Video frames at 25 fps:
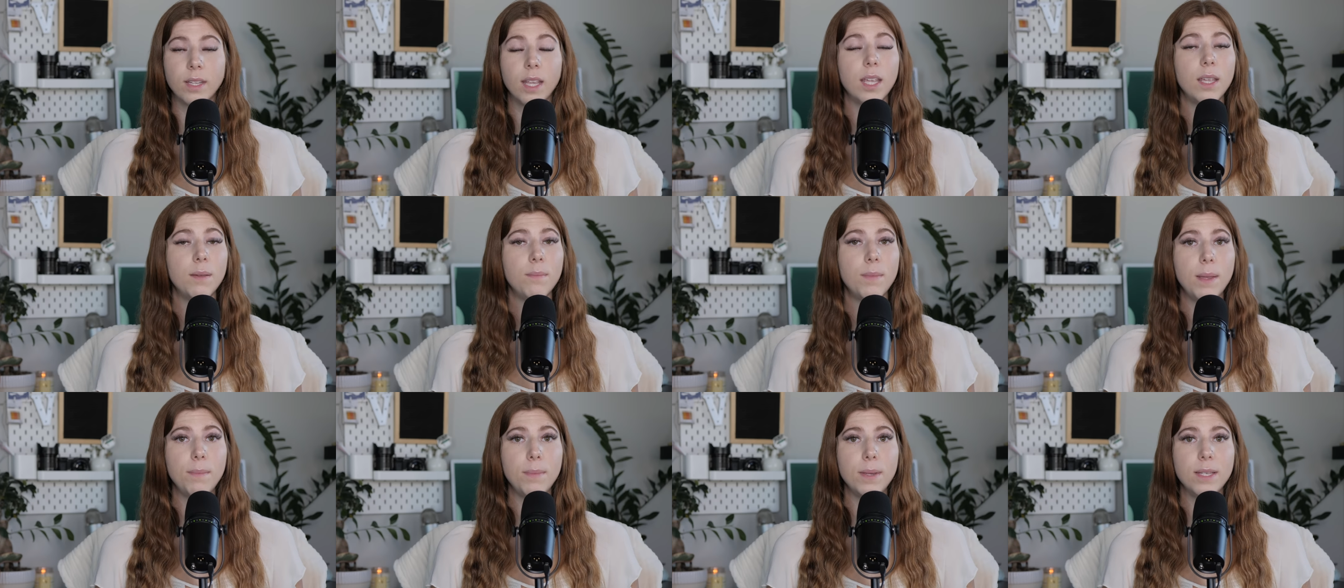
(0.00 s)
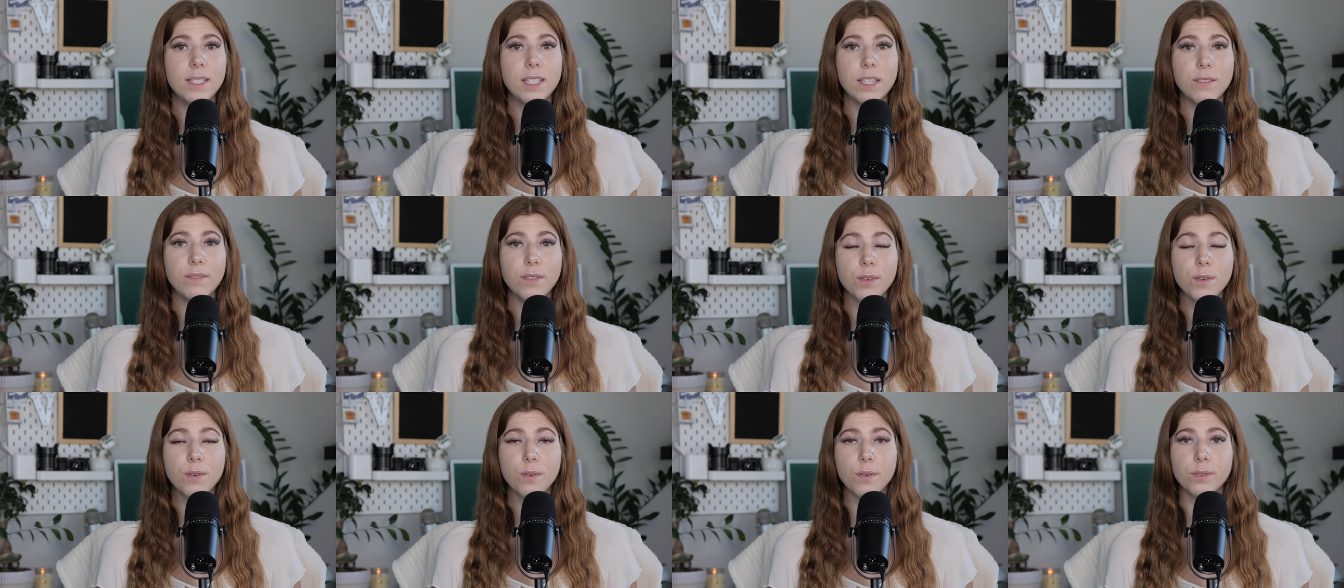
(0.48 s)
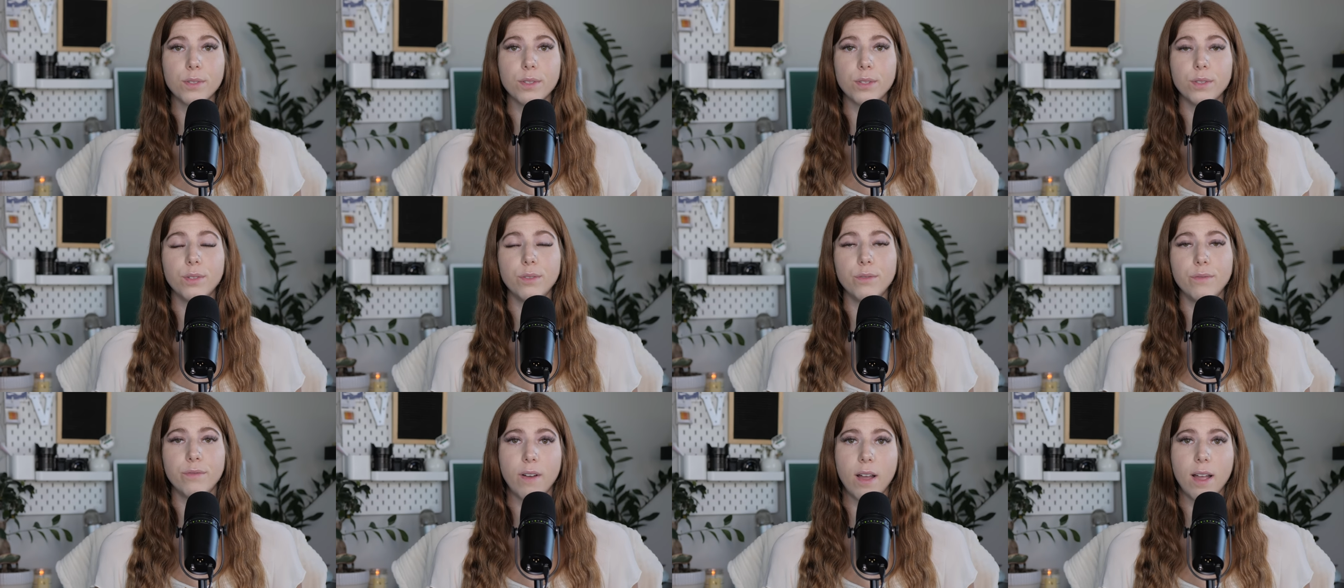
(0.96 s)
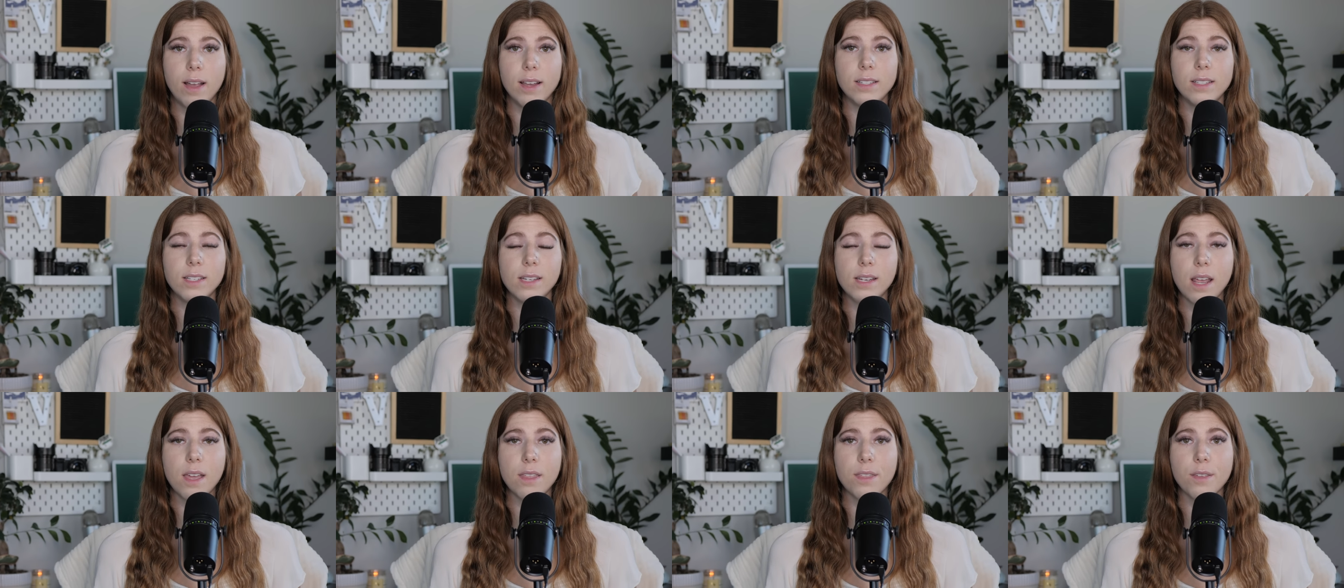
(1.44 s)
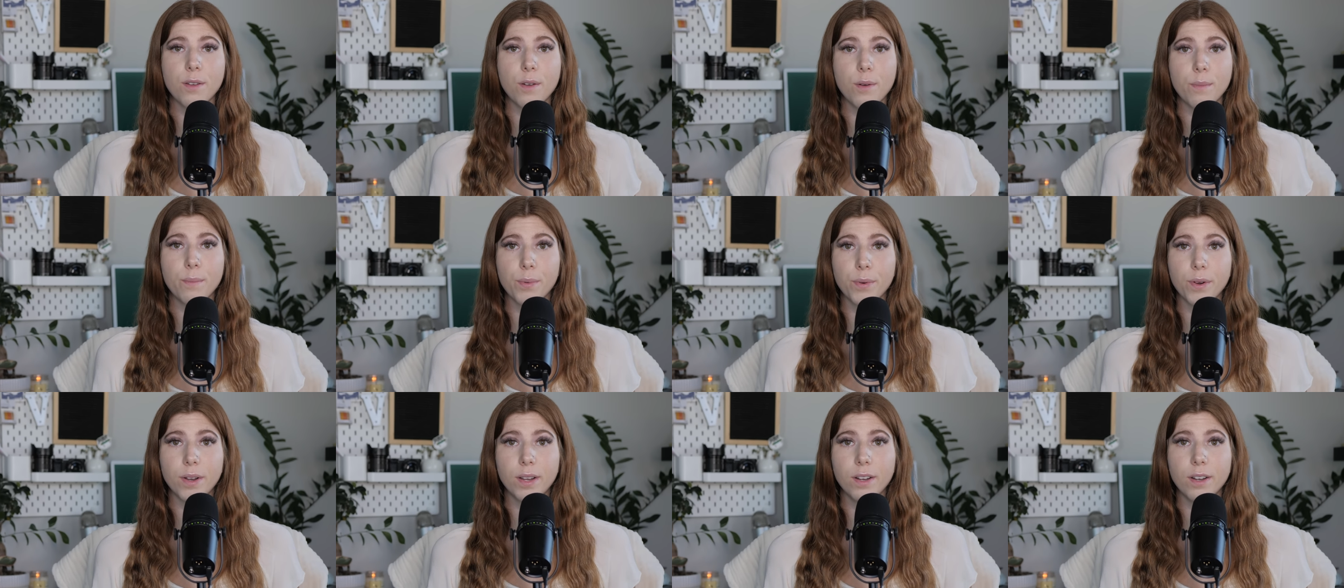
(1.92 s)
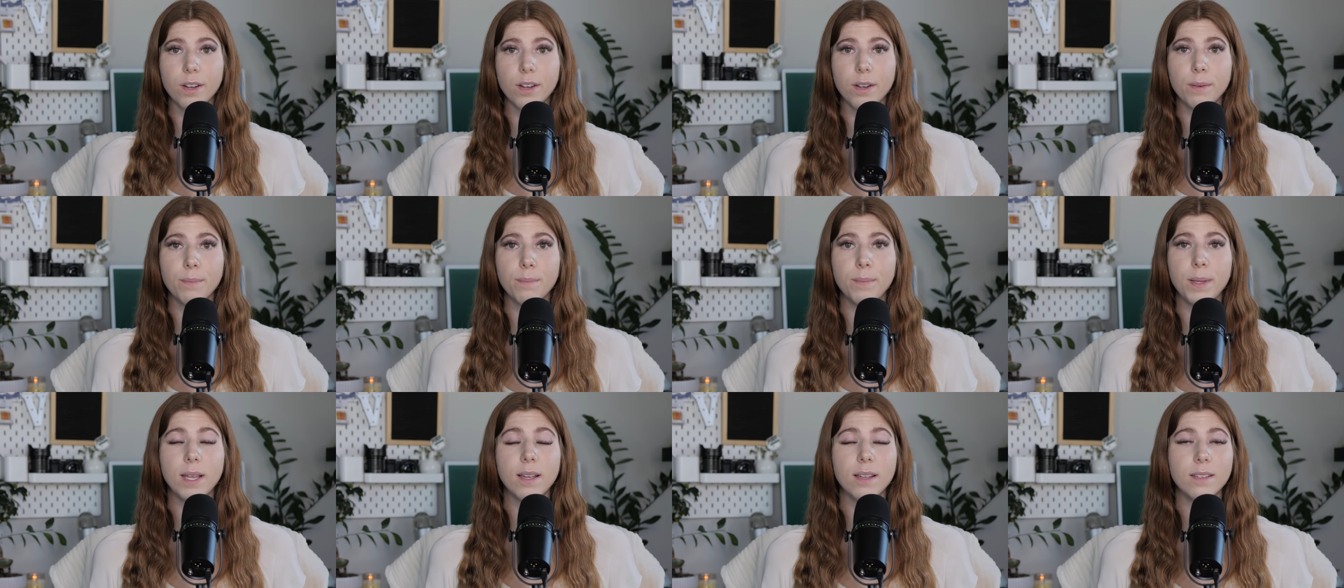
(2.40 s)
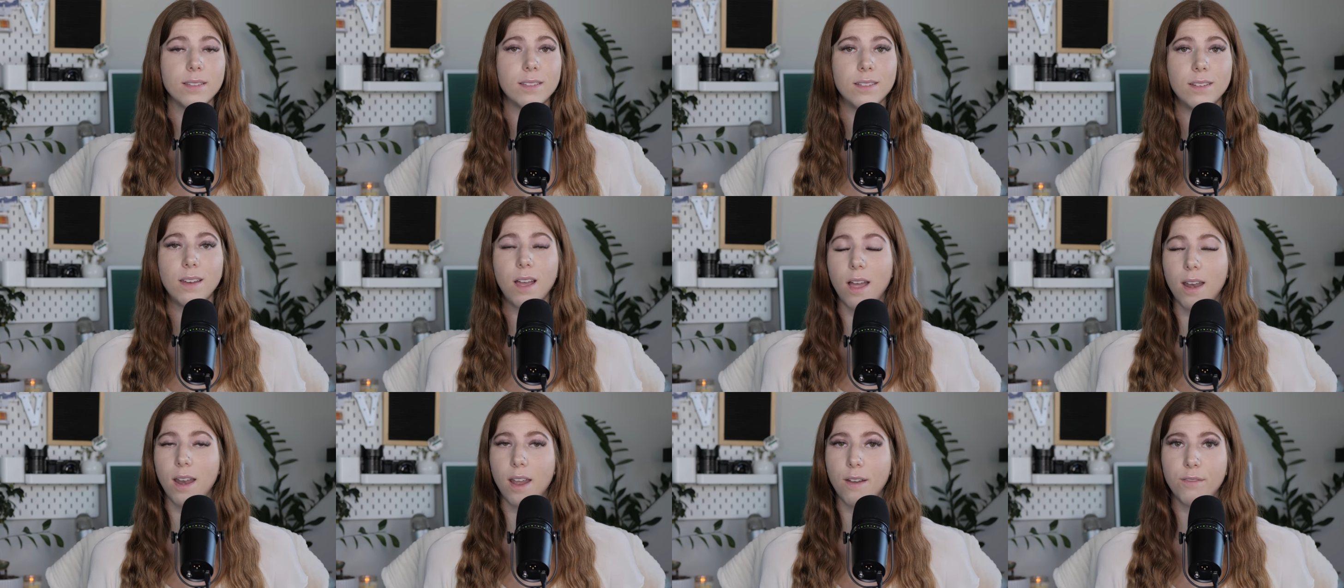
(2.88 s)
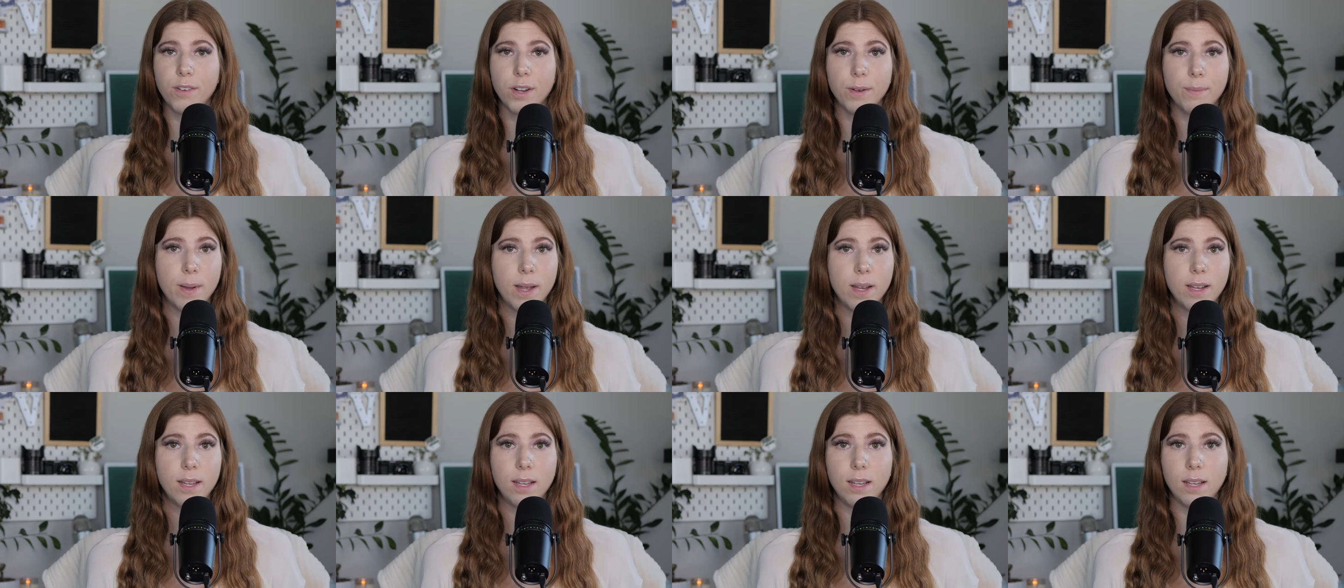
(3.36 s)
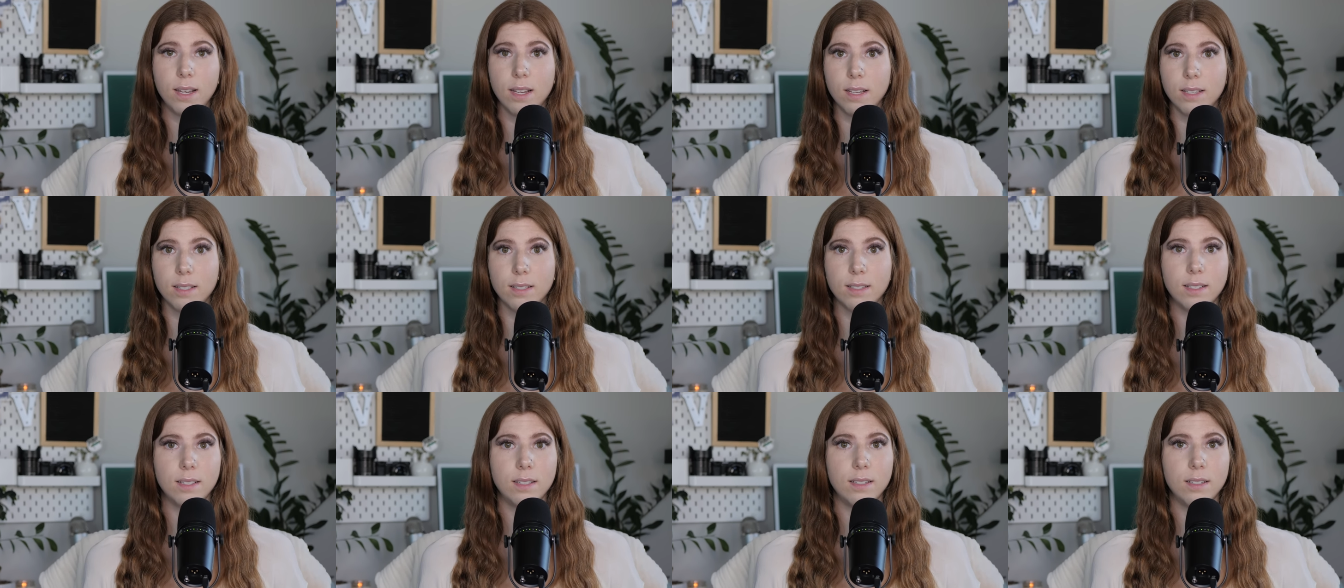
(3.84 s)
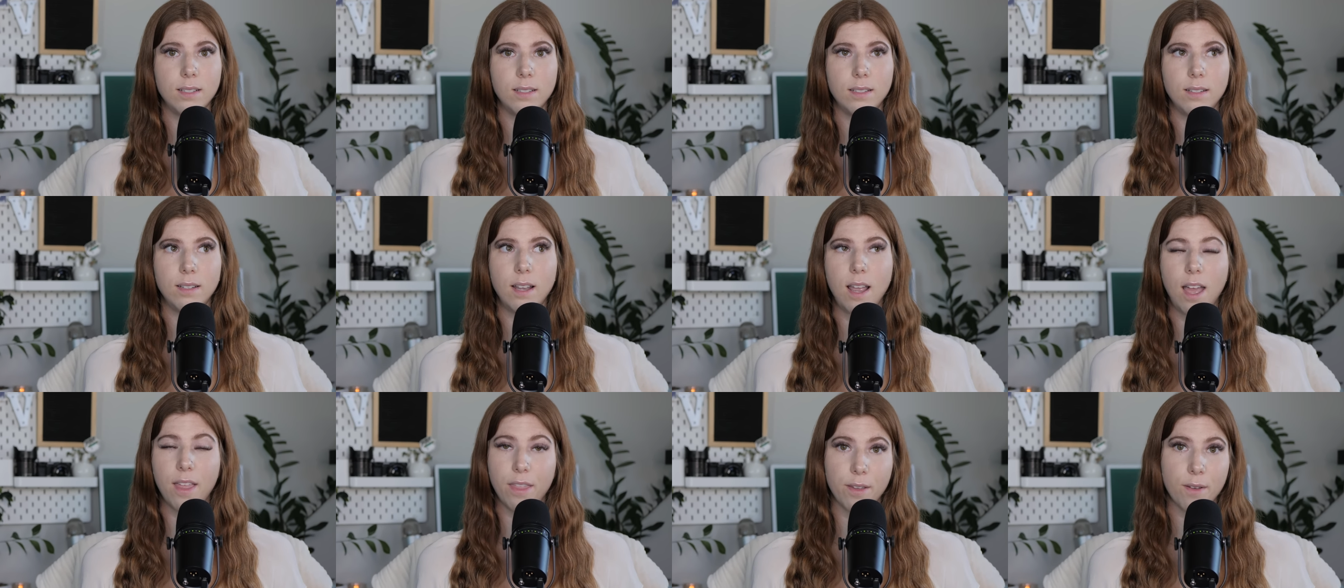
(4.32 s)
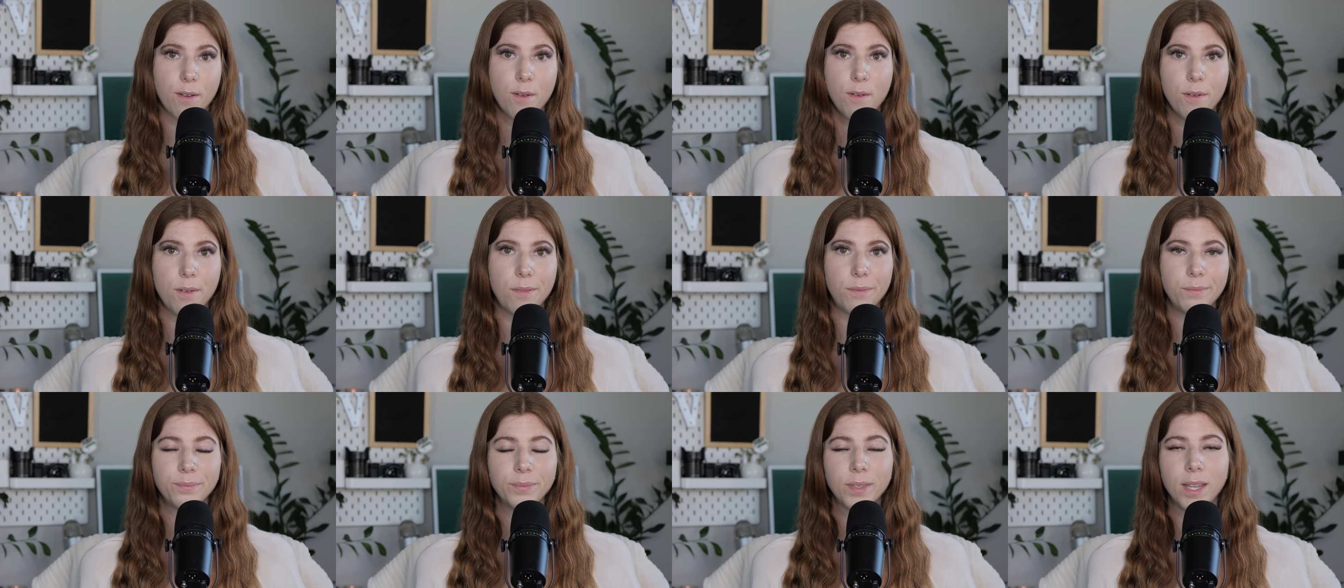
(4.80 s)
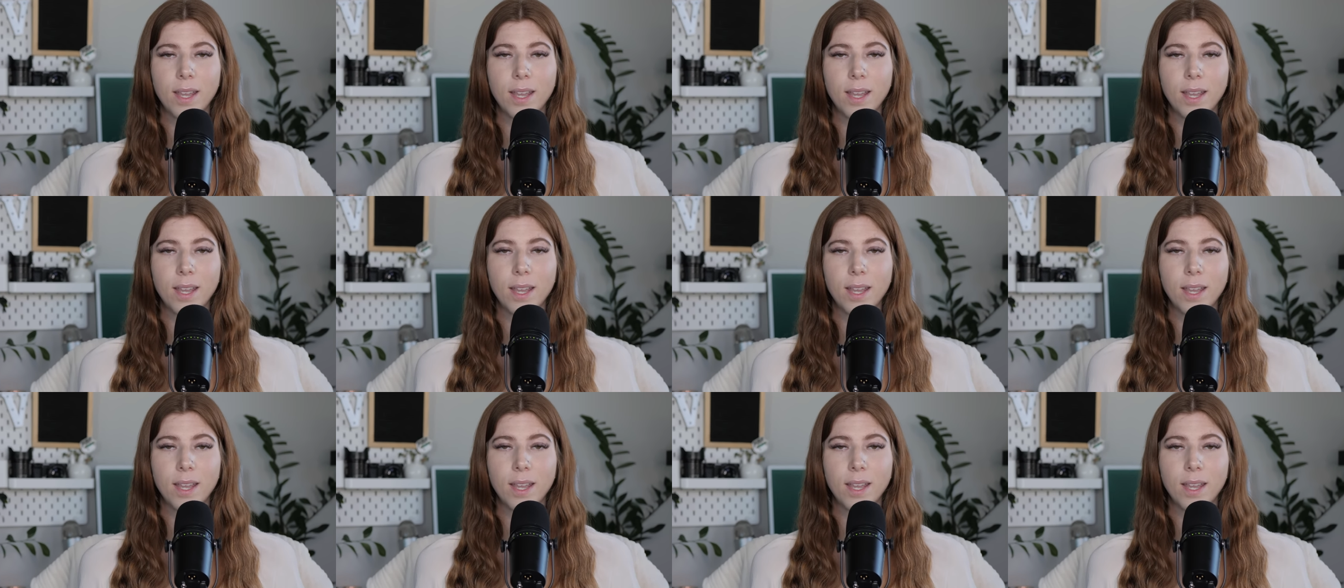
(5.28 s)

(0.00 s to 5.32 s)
It may be difficult to find an ethical breeder because not everybody is ethical.